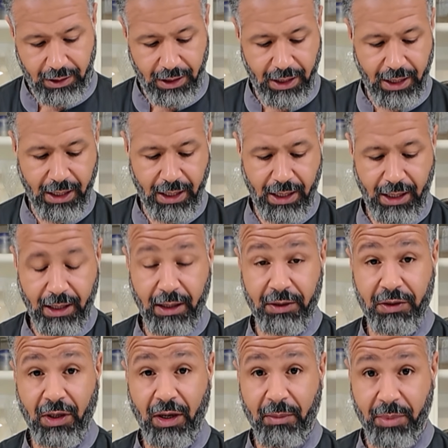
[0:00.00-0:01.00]
And a
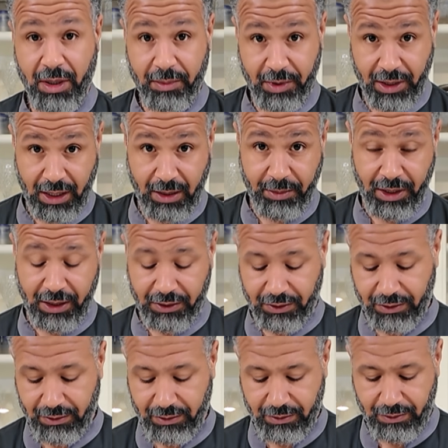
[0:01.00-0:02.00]
salt pepper combination.